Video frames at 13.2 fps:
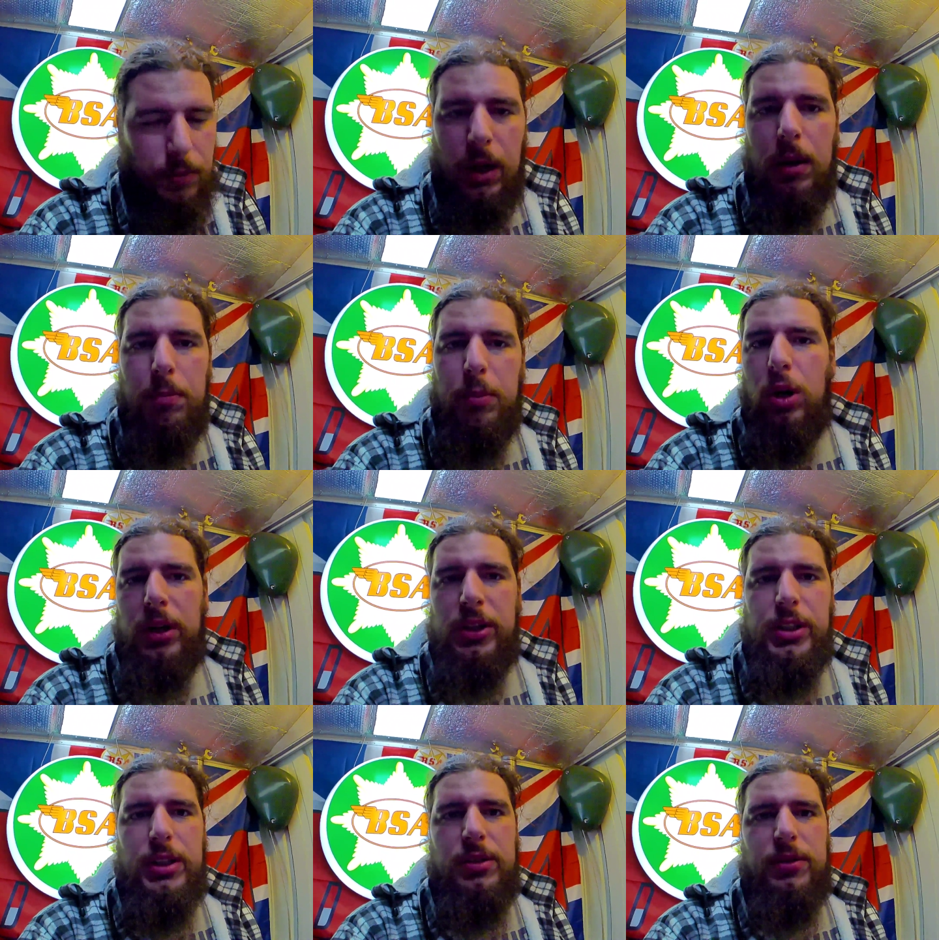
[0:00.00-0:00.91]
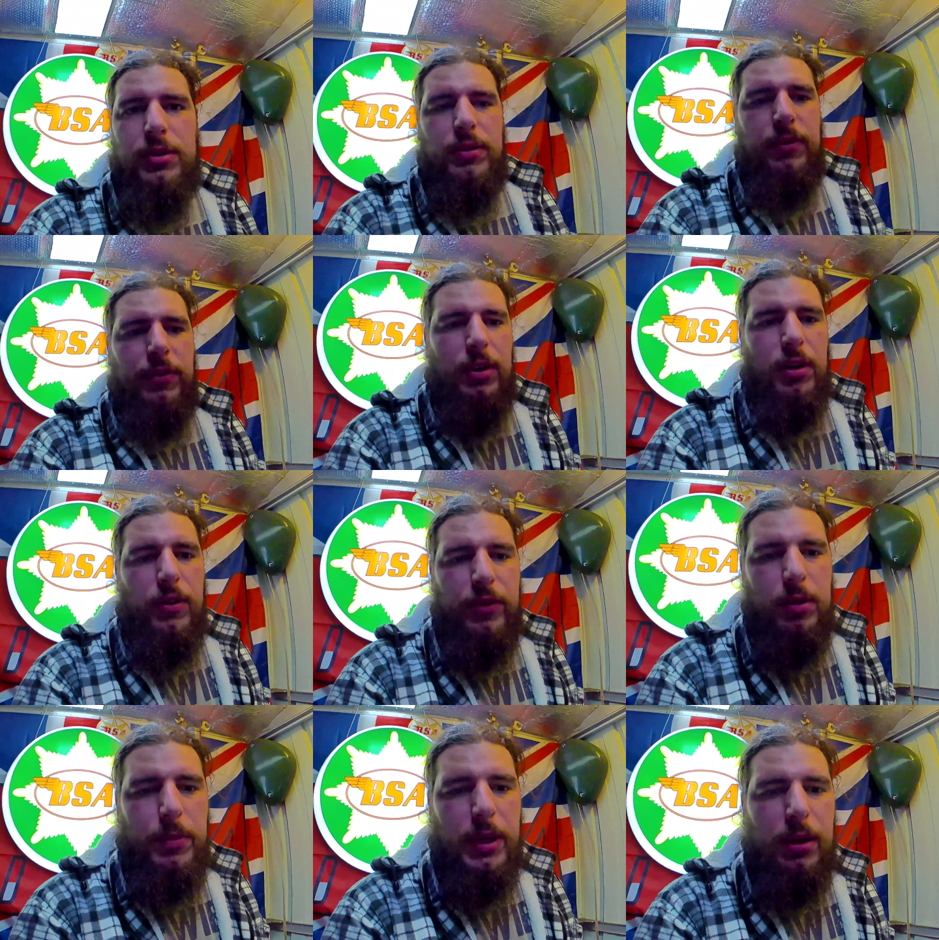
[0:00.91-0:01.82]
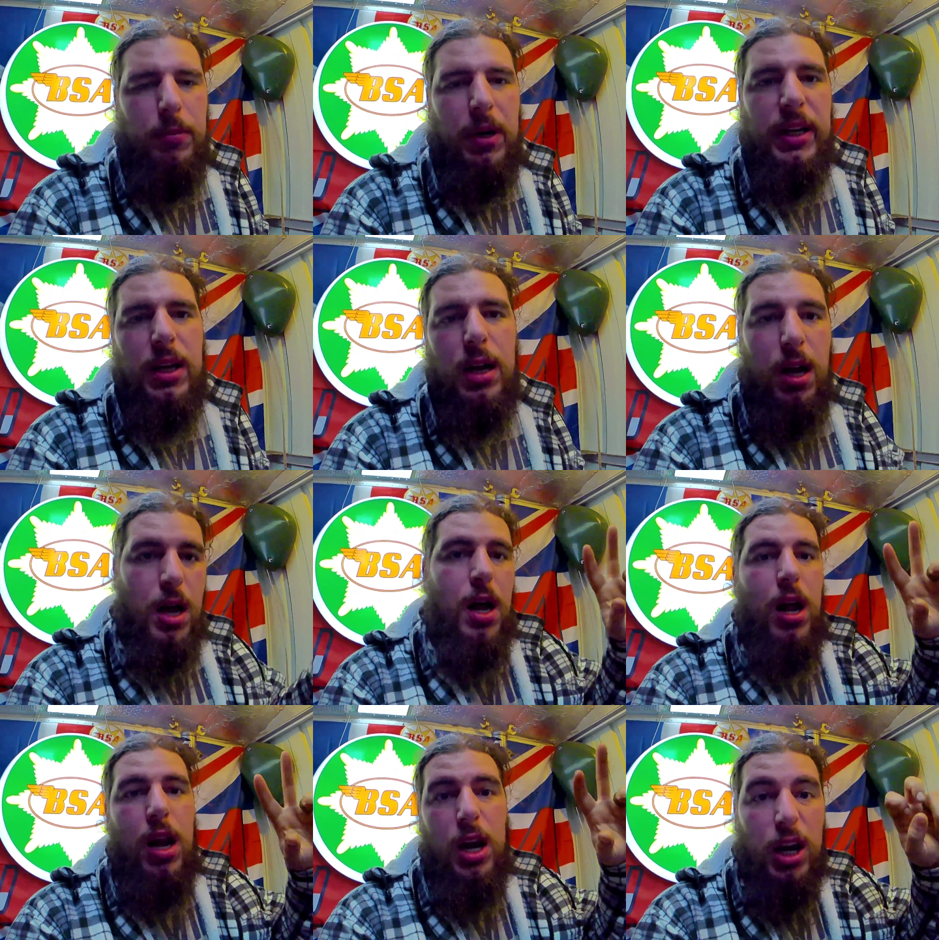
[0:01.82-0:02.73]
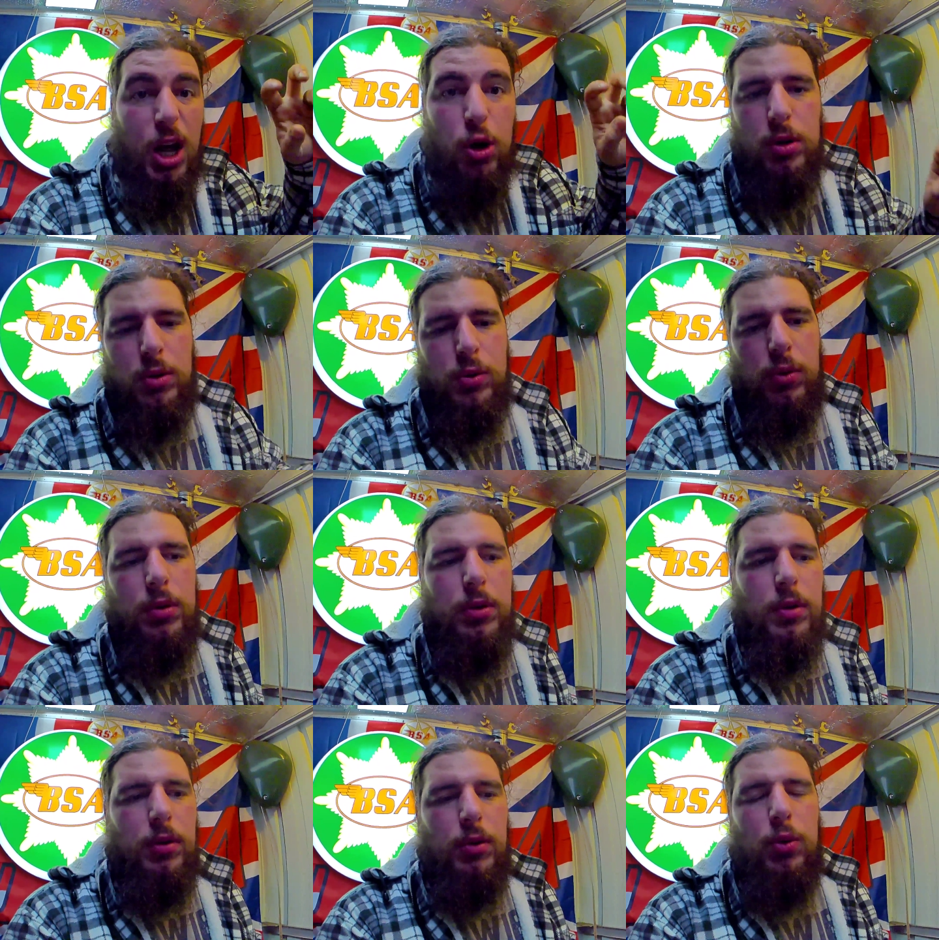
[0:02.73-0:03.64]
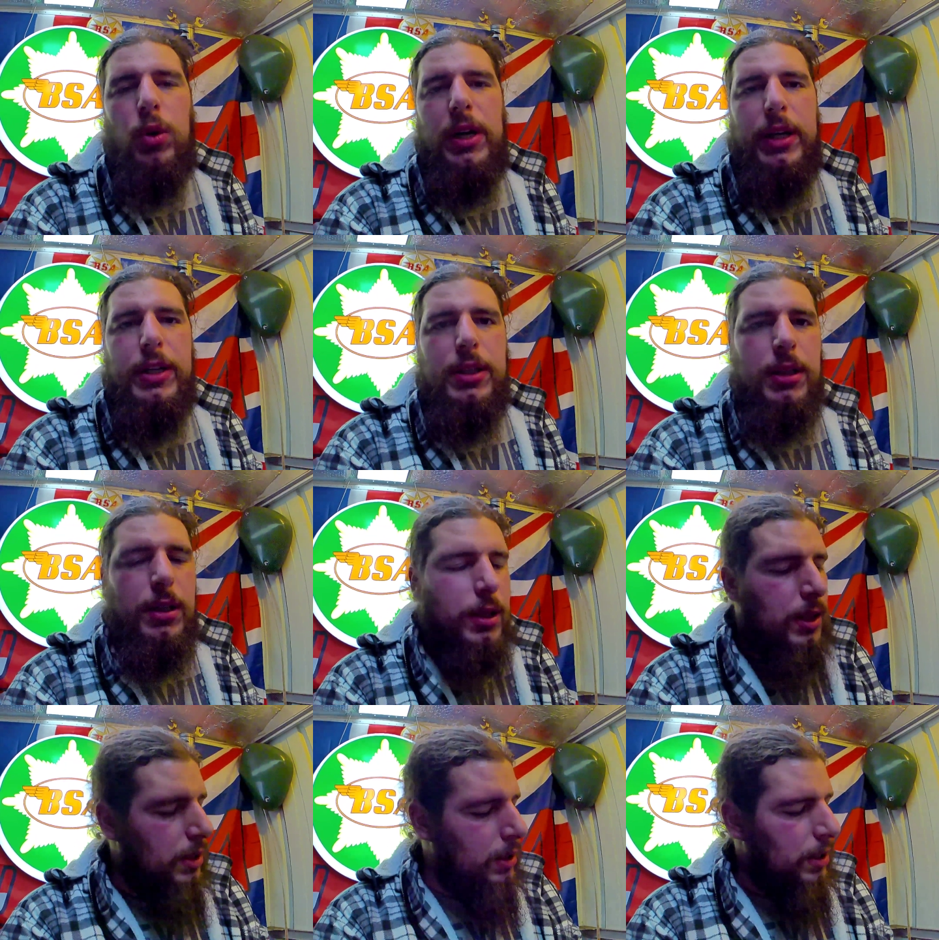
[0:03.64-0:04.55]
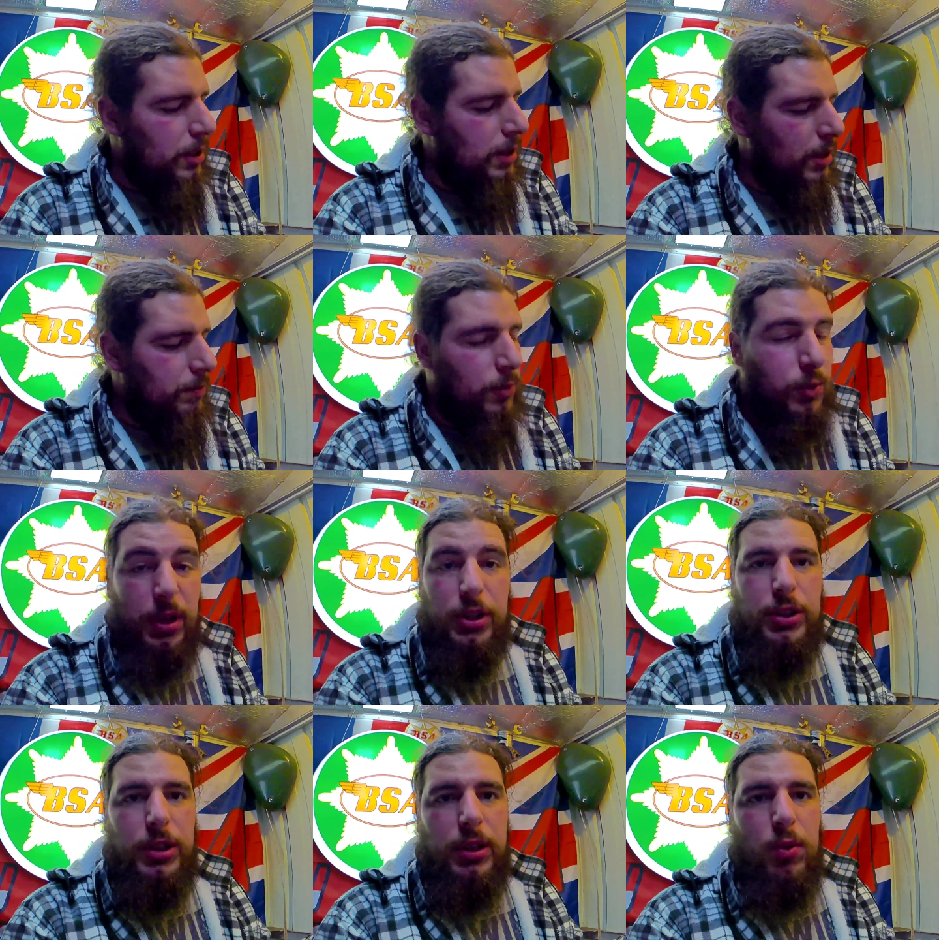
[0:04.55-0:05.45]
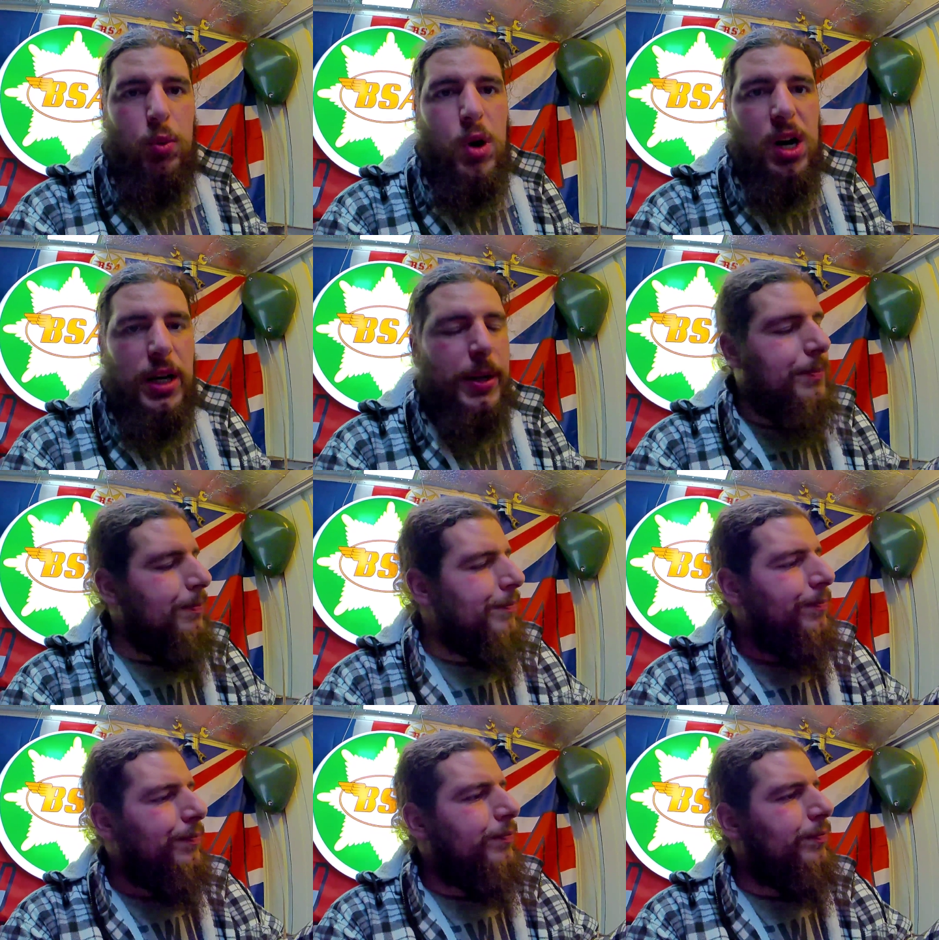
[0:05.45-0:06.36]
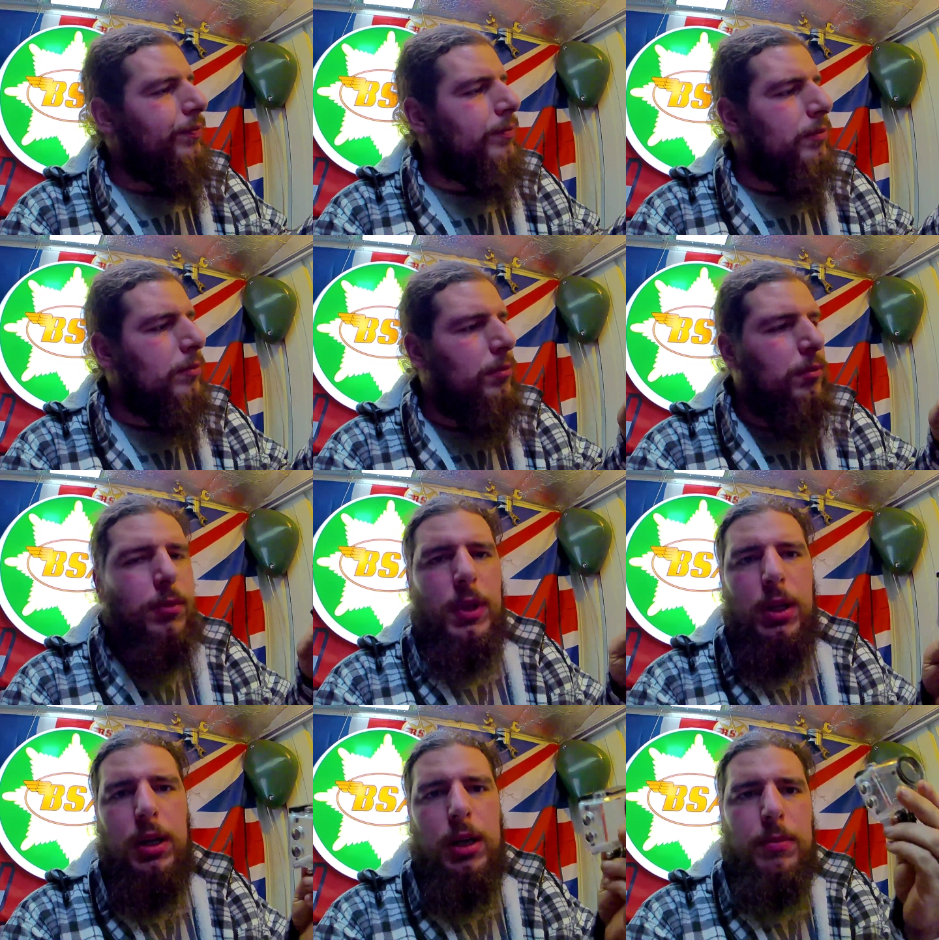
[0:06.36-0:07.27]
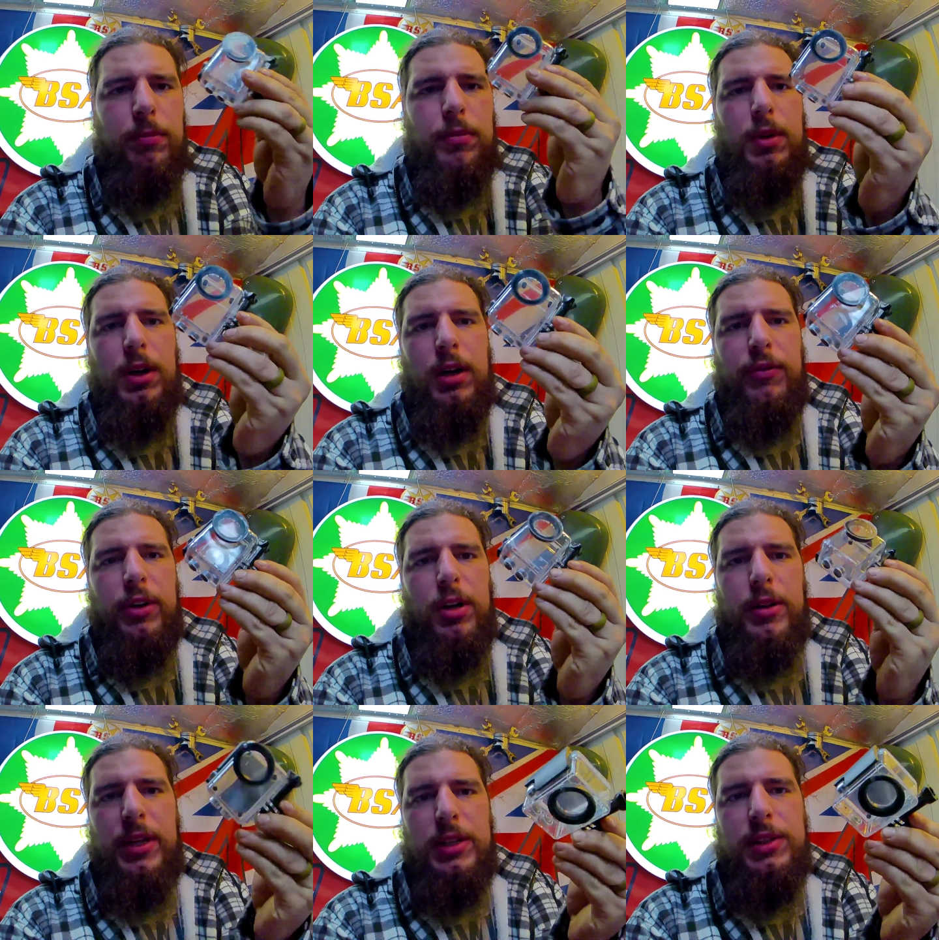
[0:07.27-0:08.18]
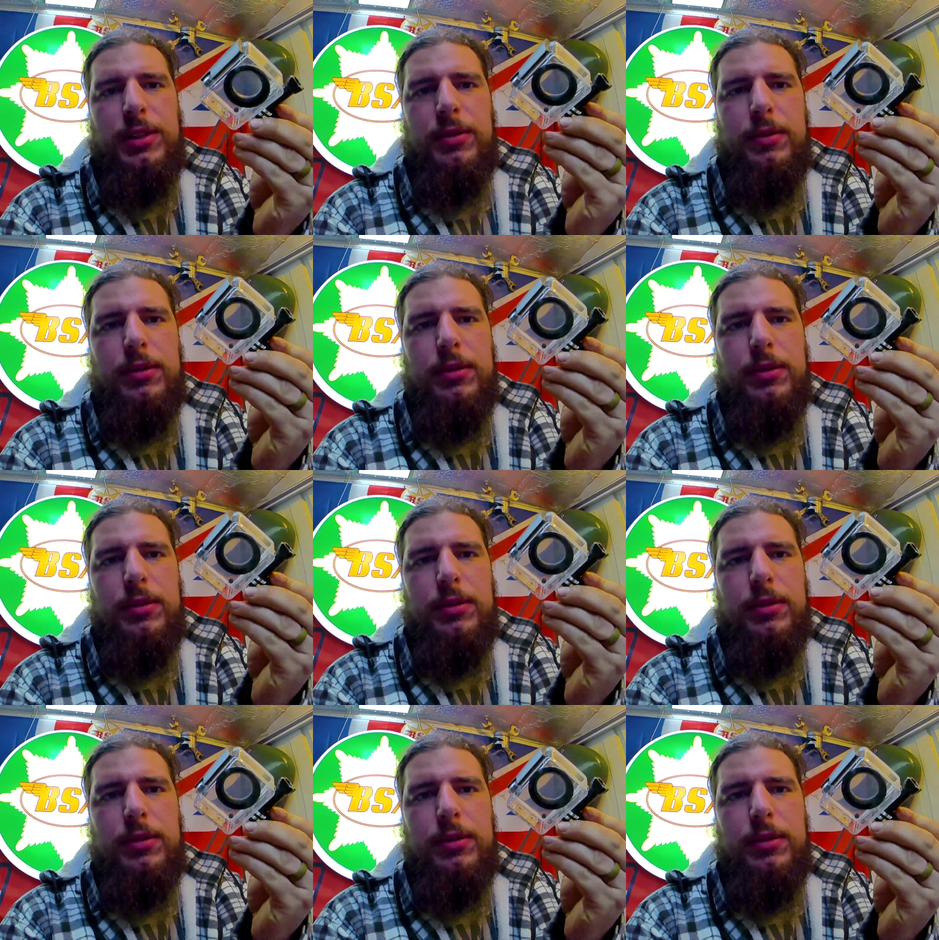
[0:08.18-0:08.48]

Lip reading: Apologies for not filming my local ride. I want to show you why. I forgot this.